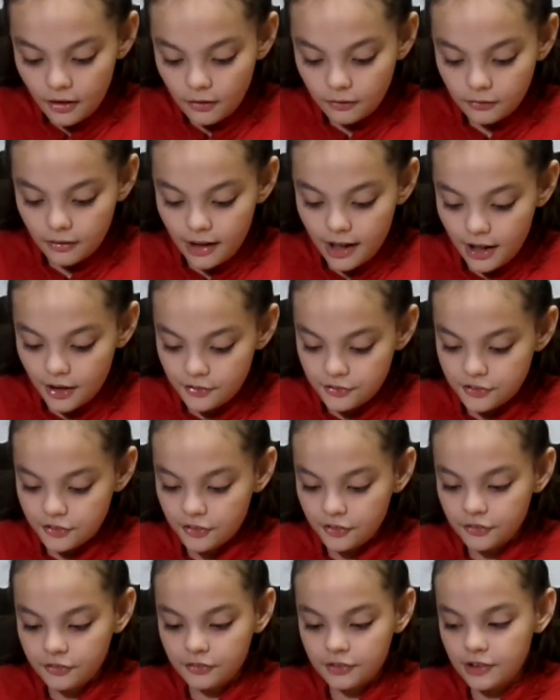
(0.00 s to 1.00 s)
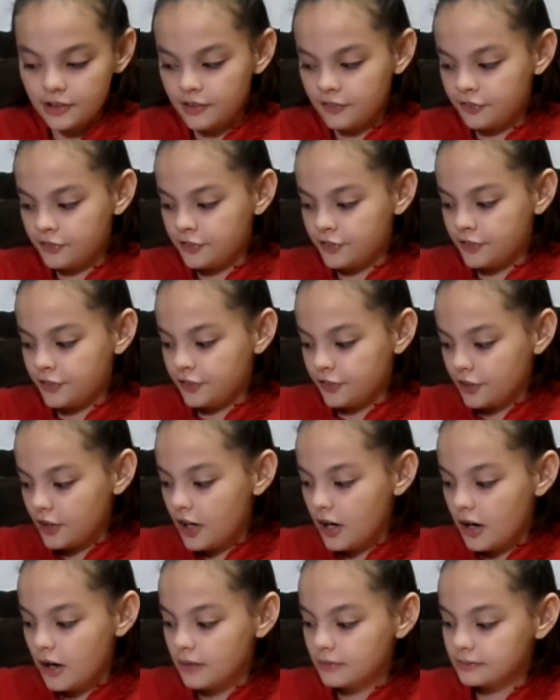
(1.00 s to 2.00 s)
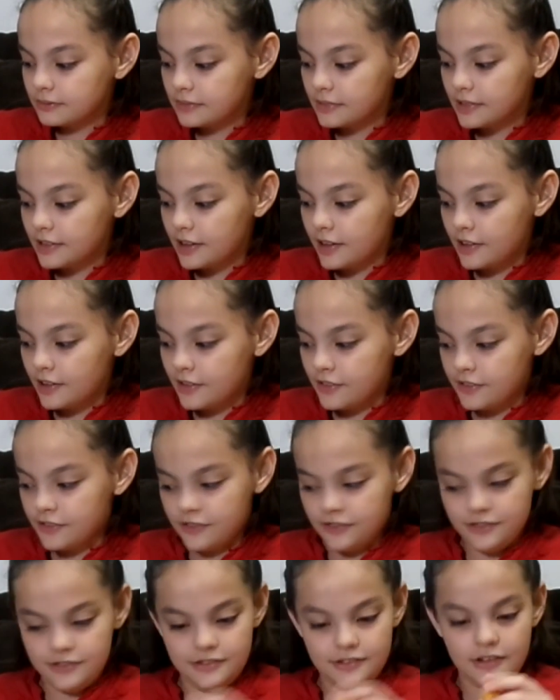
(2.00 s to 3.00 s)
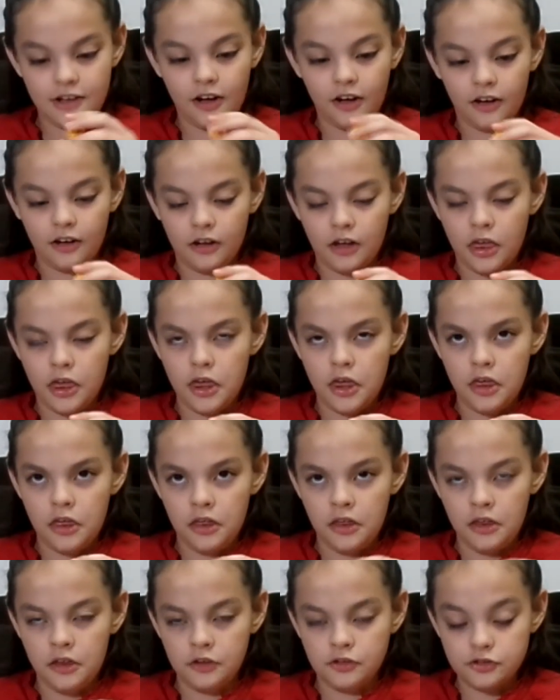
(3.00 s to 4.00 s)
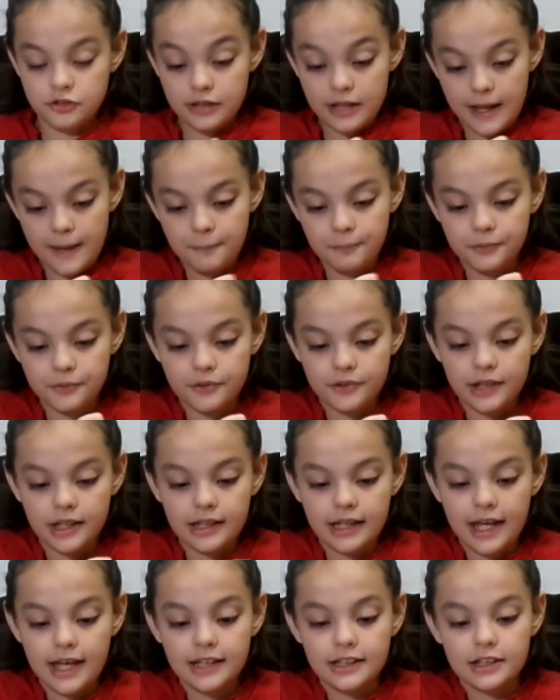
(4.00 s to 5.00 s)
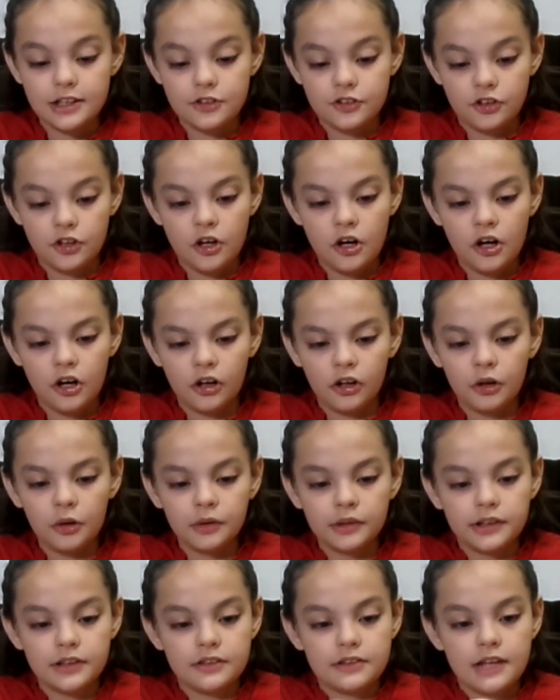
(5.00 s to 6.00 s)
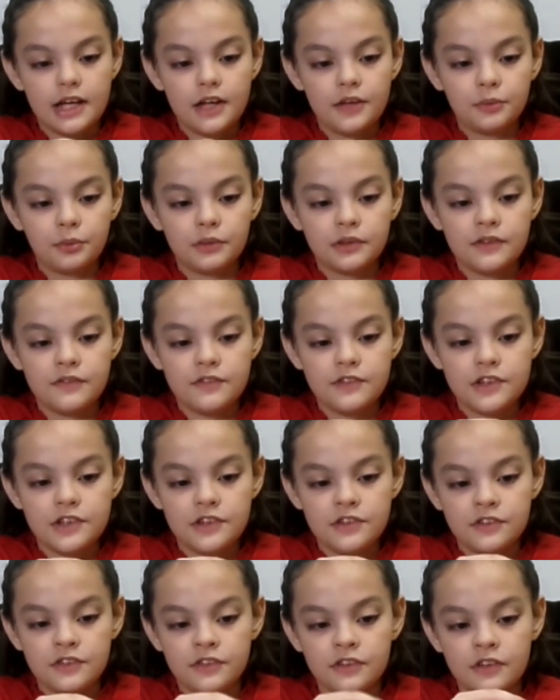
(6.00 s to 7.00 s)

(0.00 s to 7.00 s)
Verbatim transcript: Wow, so if Yum is a, a, ship, then Hetty is a car. Oh, and it has one of these